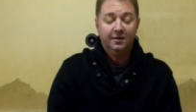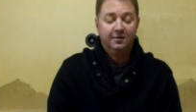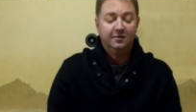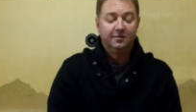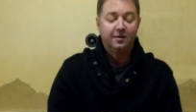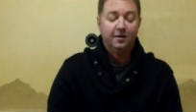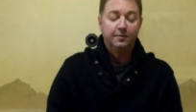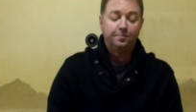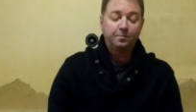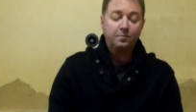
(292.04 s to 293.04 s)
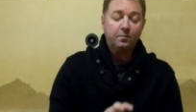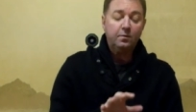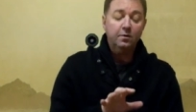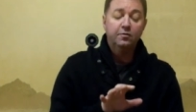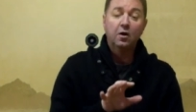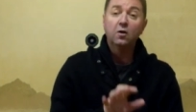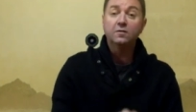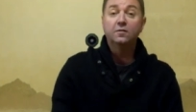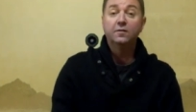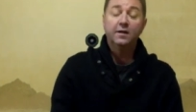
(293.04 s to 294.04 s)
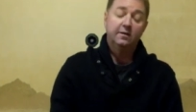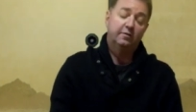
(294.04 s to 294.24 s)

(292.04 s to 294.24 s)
So, so lots of these.